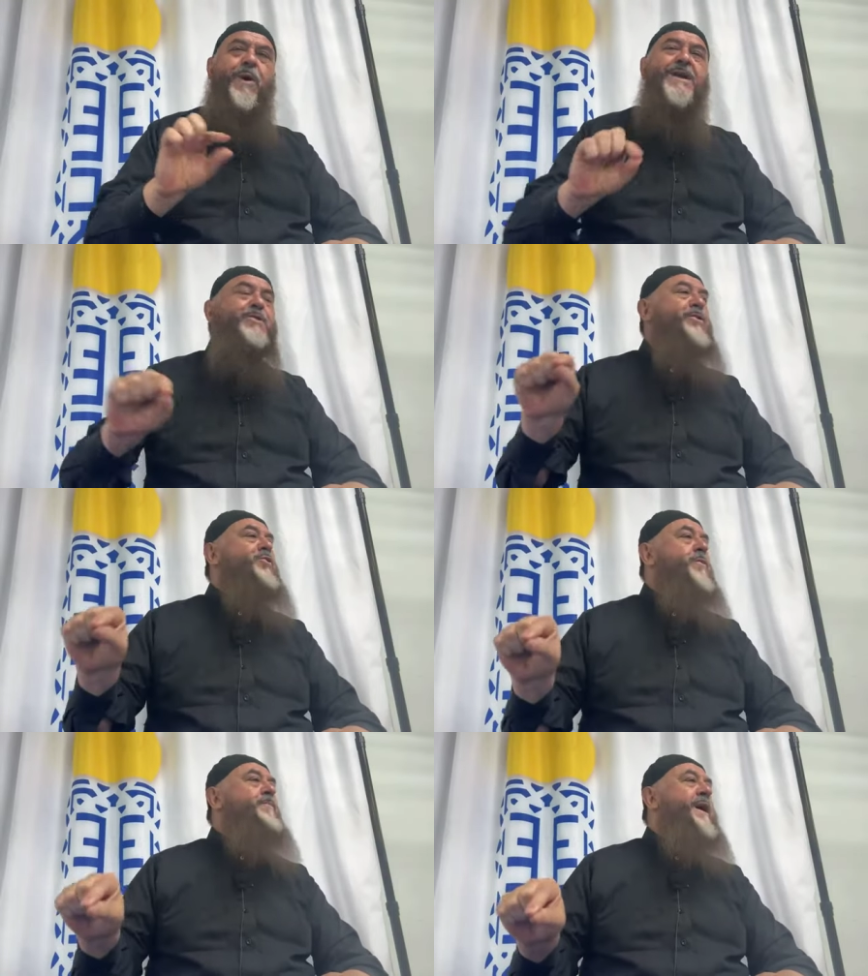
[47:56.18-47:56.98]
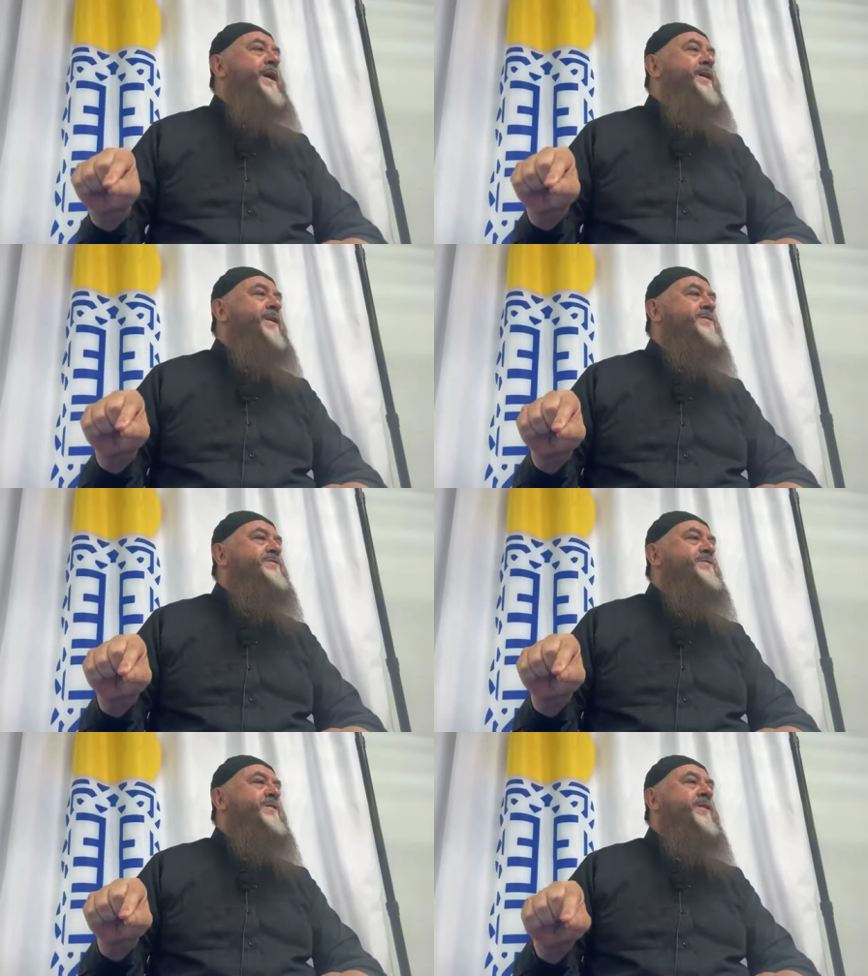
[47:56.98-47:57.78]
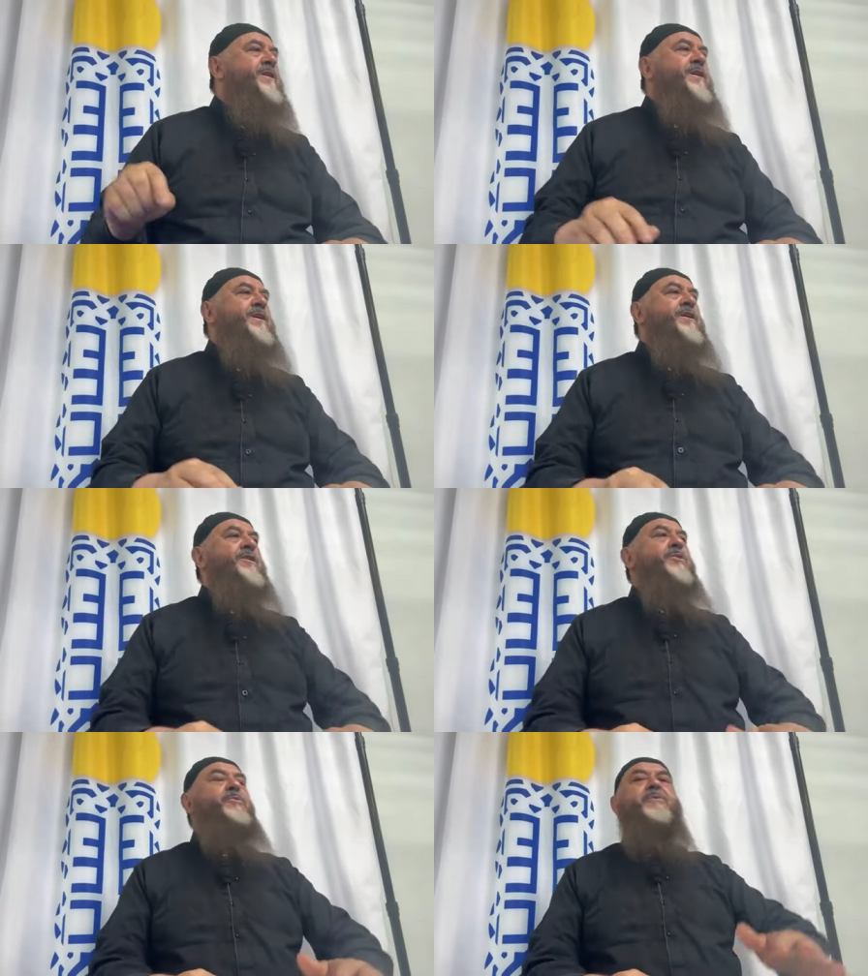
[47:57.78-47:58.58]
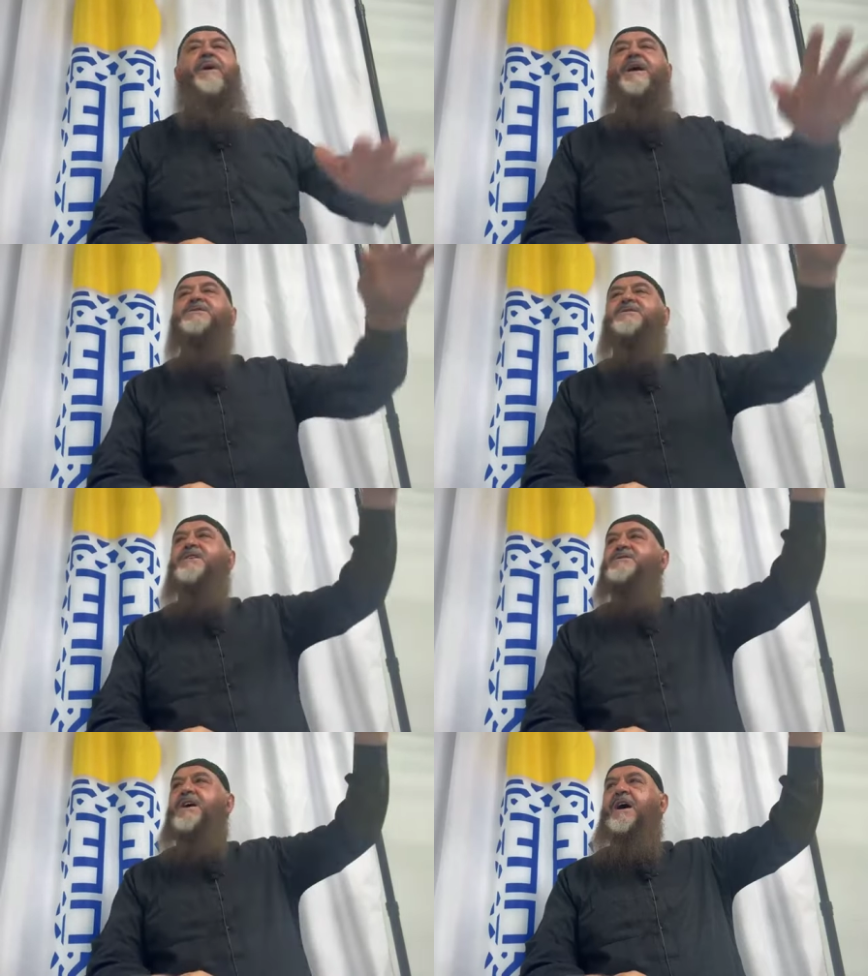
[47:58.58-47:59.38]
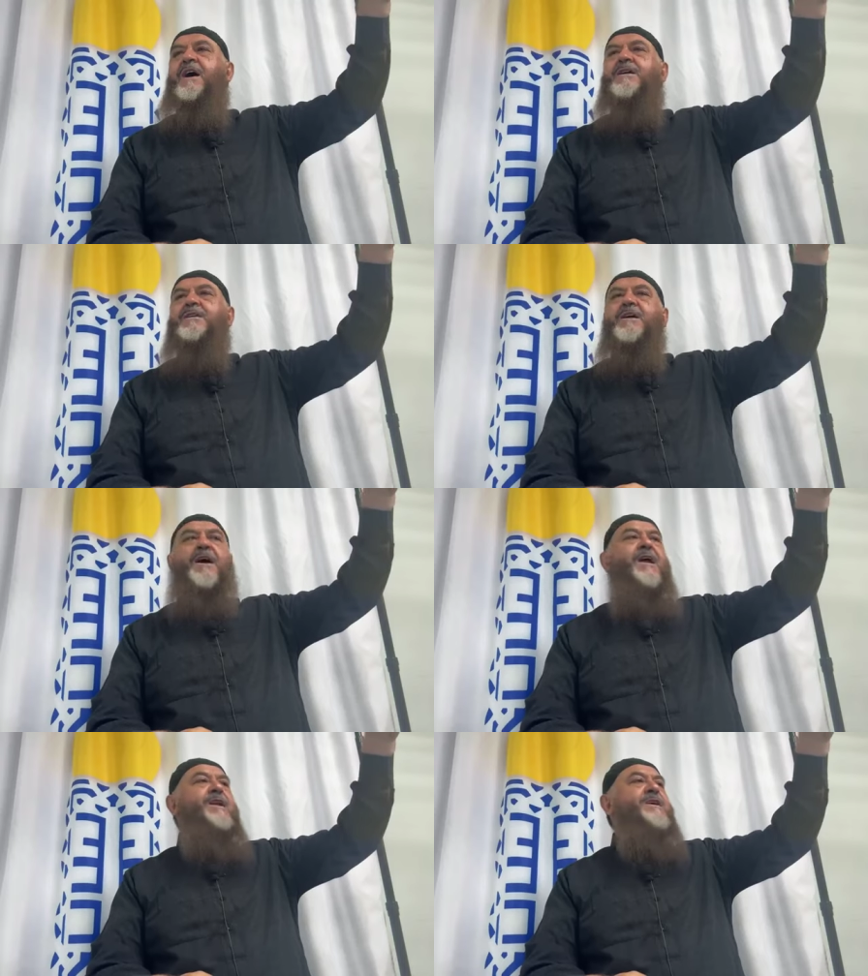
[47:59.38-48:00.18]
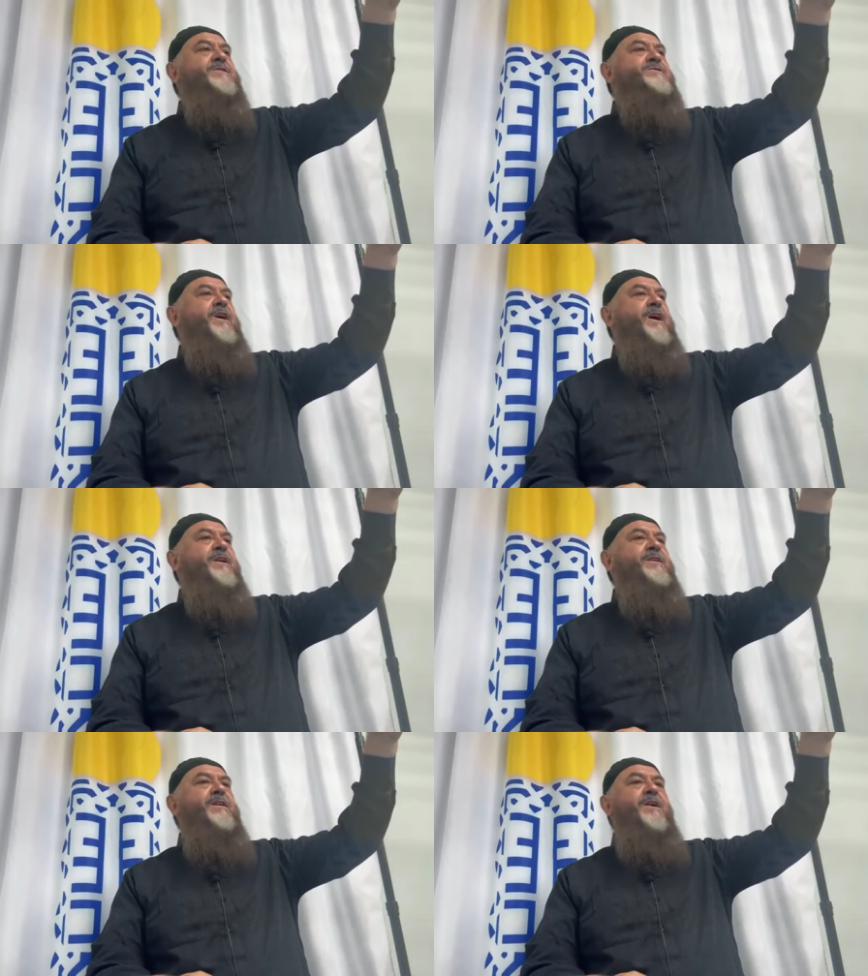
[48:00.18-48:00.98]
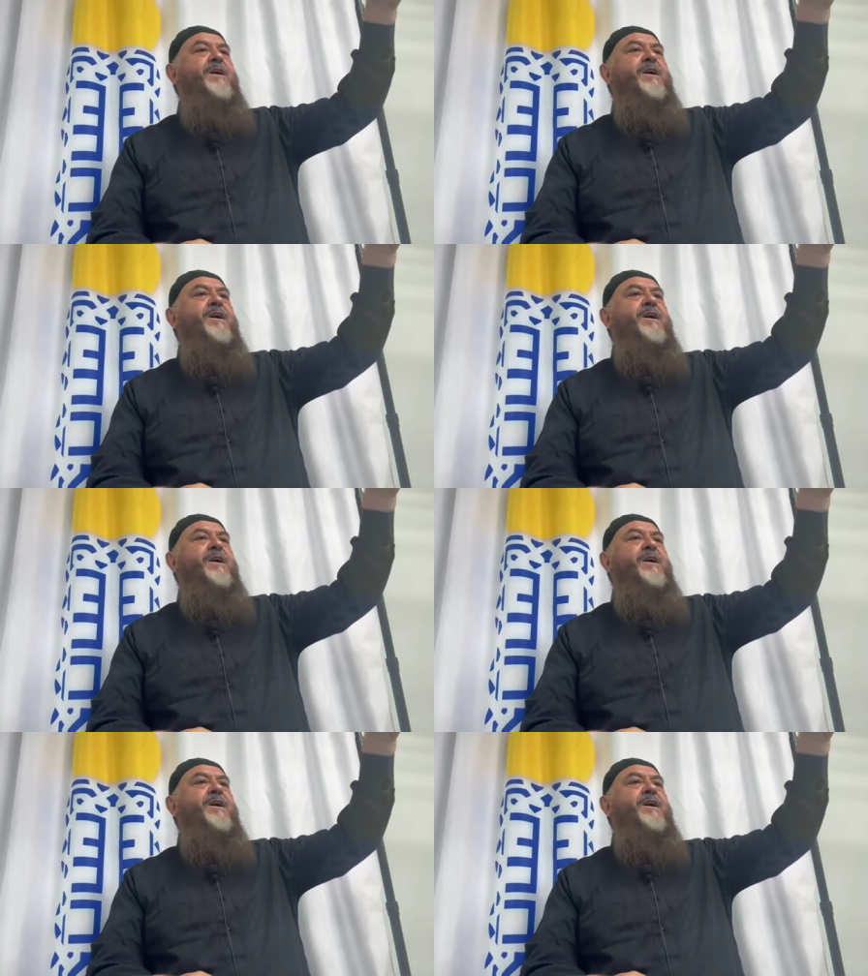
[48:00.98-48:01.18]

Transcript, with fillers: one of the companions raised his hand and he said,